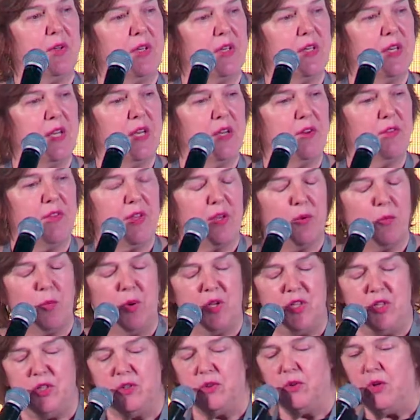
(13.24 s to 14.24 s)
now, that
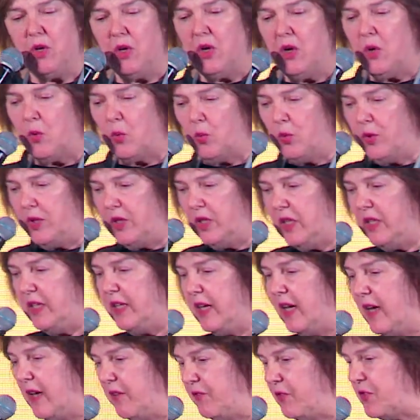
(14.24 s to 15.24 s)
when you really
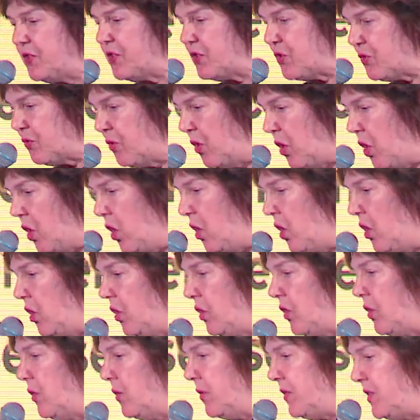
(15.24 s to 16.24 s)
have a
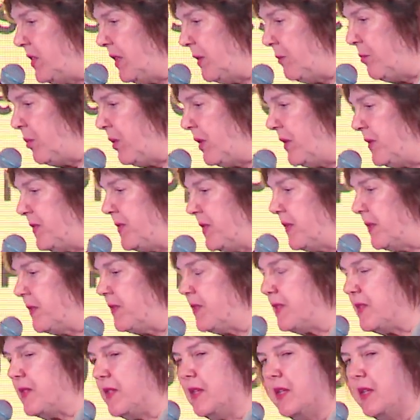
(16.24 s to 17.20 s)
strong coaching presence,